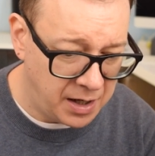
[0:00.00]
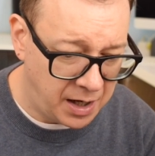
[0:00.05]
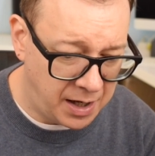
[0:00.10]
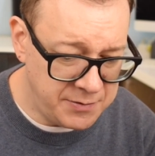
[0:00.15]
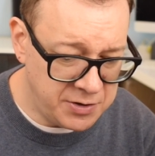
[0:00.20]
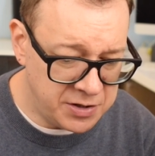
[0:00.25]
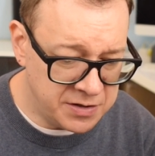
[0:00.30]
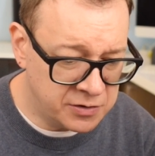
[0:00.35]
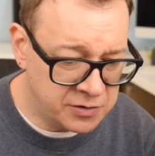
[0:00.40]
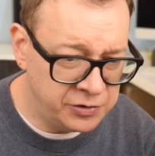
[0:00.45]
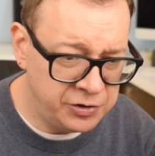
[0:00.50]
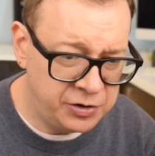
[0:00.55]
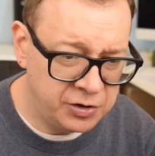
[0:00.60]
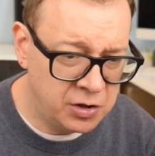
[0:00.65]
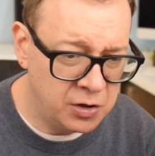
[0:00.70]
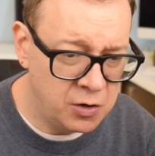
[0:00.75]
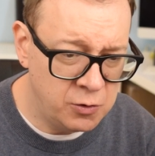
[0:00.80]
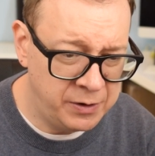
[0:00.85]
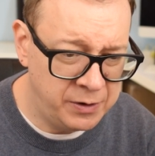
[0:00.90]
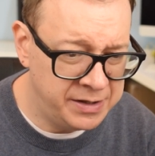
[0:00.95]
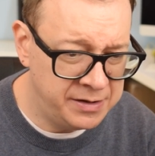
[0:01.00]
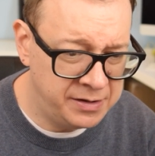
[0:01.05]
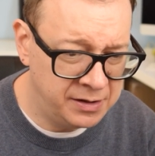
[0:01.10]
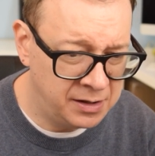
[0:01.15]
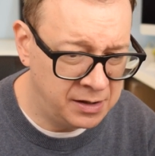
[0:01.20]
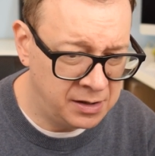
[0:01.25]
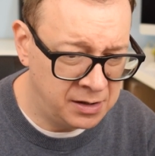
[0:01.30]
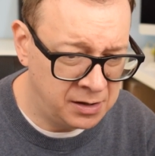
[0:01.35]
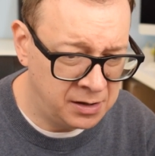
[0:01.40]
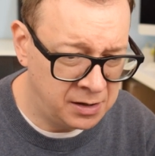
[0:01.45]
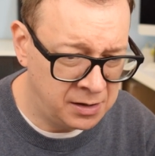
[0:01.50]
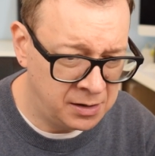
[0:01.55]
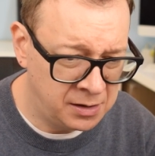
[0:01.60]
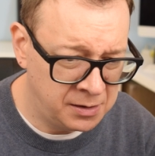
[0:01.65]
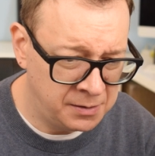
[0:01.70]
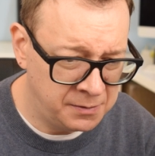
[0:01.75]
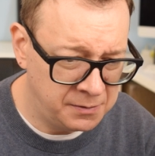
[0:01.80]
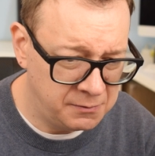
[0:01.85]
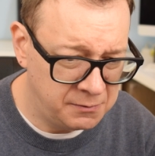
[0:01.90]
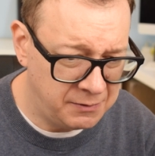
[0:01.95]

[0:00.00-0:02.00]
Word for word: I'm just going to go with the,